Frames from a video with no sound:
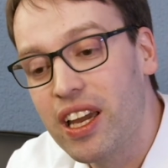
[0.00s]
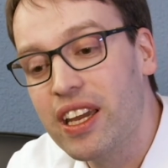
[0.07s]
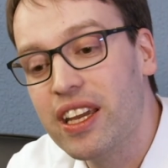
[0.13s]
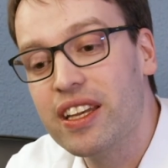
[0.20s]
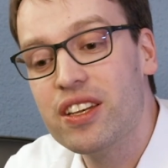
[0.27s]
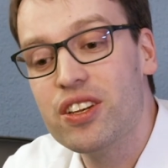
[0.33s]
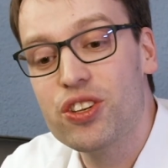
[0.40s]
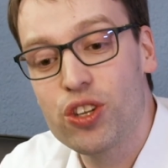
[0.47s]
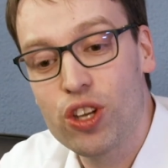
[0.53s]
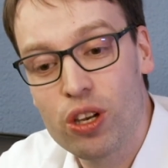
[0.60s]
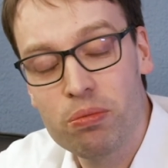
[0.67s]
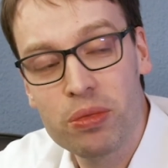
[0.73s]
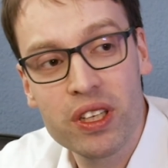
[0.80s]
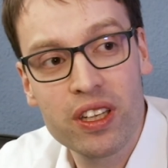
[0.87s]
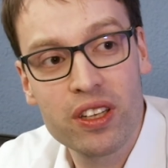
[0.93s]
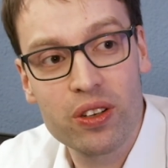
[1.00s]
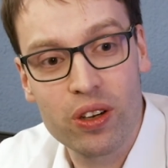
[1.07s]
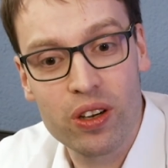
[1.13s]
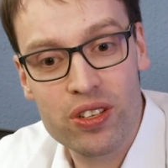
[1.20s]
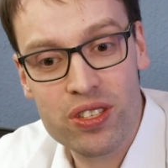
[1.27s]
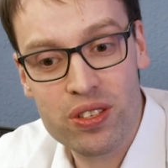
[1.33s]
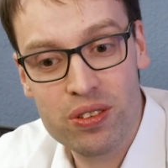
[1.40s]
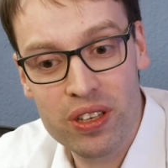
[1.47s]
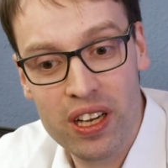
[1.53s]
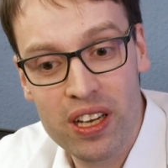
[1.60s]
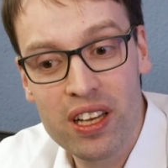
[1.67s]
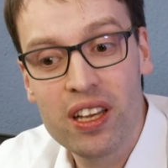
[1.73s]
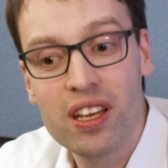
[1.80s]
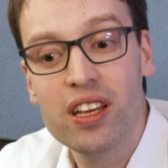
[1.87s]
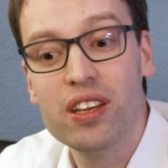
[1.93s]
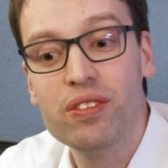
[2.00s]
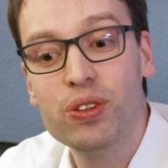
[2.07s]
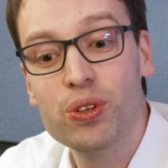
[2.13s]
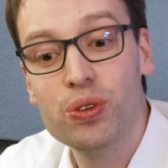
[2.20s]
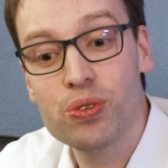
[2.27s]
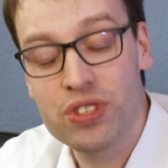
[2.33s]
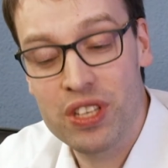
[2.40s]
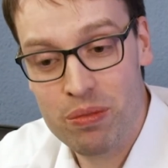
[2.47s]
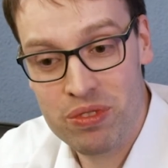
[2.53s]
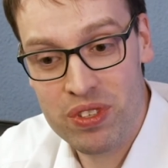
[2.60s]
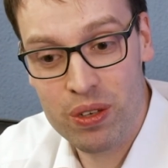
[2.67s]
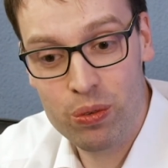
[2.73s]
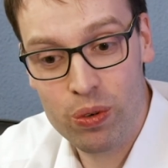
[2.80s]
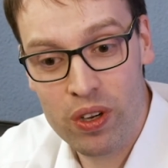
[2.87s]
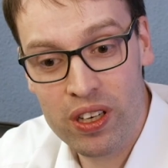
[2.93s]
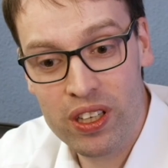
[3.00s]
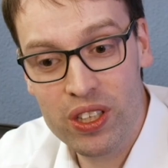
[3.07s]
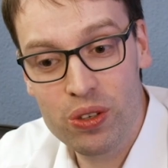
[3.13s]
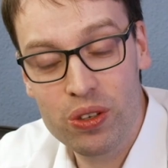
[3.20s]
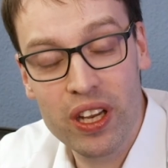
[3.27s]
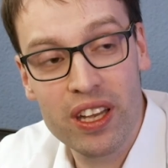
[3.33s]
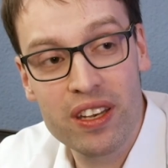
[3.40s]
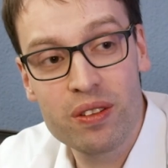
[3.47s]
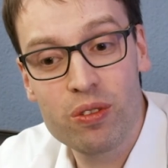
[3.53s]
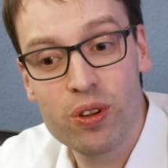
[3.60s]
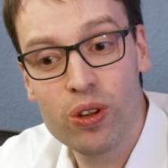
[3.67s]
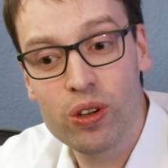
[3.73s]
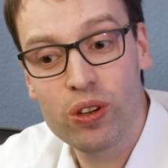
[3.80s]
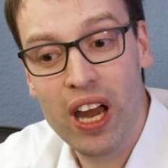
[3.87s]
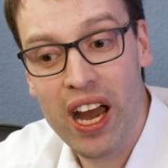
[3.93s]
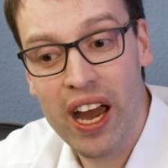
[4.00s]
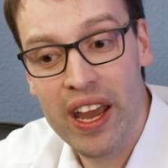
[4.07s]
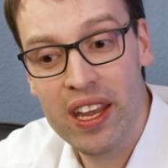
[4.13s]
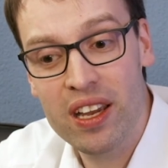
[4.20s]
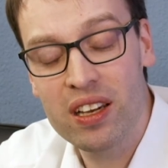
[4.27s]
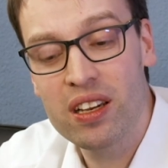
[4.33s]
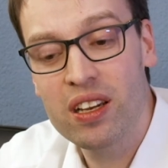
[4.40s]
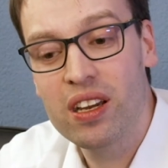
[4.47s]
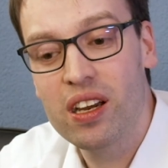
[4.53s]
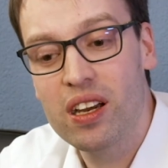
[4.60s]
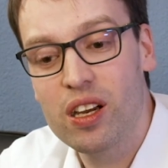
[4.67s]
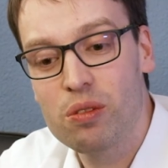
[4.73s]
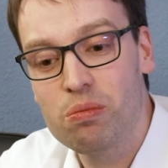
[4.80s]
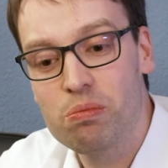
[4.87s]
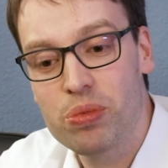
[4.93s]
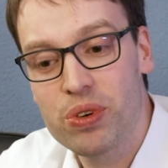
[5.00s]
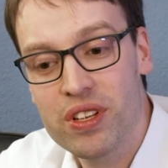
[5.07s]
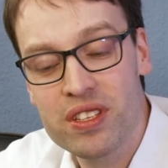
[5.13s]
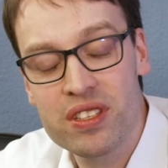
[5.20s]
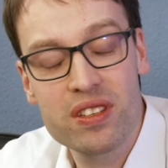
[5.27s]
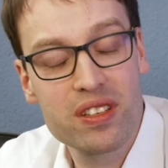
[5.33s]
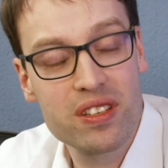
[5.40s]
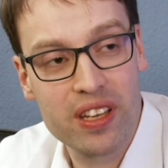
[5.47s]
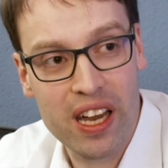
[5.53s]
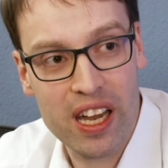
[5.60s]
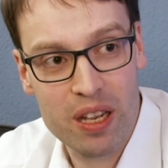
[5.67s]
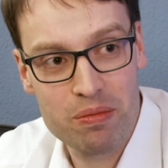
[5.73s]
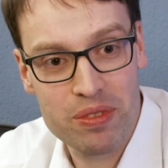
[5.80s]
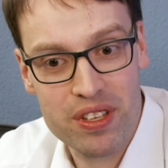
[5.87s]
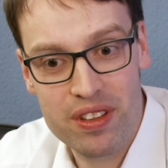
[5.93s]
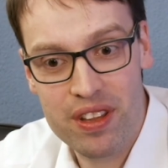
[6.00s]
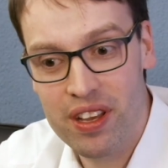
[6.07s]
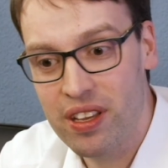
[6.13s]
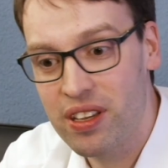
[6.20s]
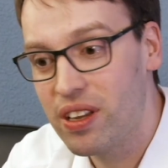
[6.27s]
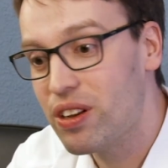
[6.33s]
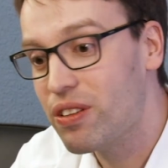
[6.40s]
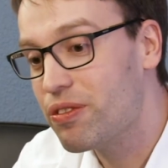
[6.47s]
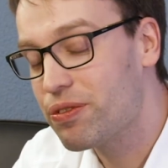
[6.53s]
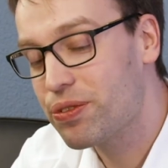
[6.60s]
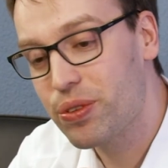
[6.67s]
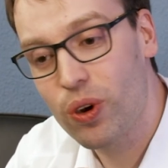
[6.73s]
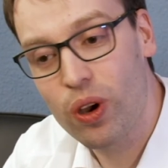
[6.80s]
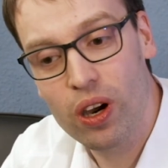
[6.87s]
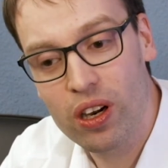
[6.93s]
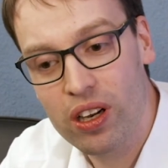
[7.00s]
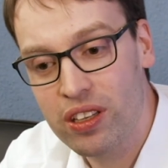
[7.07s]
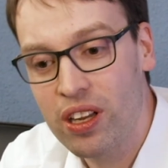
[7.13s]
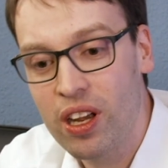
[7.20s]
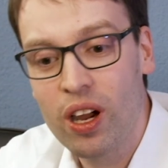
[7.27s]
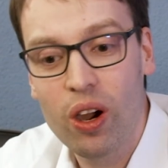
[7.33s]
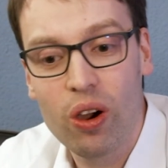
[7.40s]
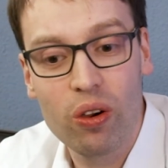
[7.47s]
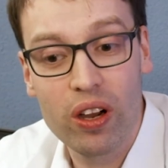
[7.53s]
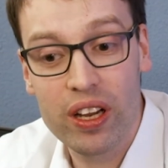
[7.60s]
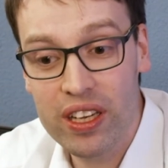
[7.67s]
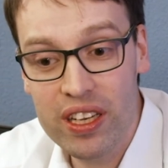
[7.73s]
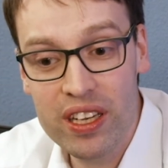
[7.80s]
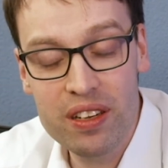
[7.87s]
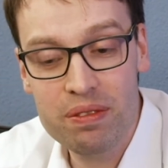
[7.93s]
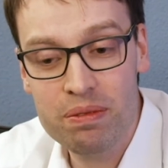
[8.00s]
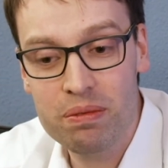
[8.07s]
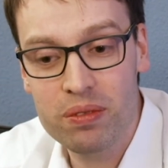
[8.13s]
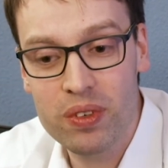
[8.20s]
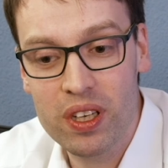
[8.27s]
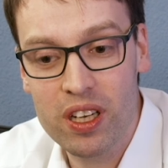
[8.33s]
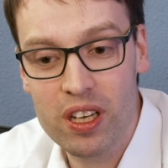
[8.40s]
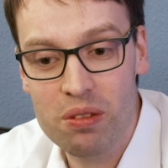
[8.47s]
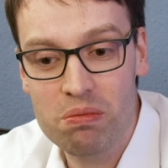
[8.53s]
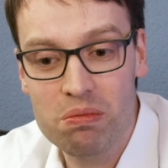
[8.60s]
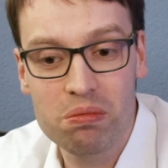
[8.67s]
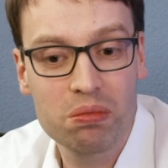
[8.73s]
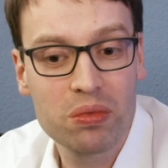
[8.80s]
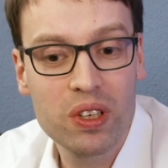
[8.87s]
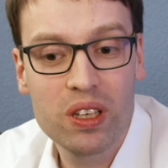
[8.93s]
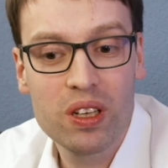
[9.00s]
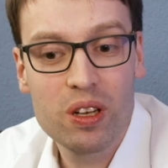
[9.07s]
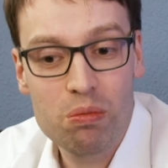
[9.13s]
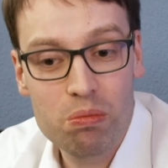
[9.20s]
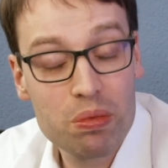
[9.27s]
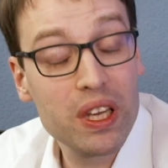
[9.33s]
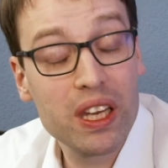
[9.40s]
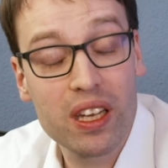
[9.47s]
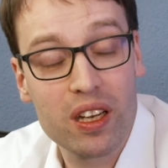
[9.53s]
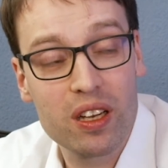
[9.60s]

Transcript: In Germany and Austria, if you do something wrong, you can look higher prison times than fraud or even big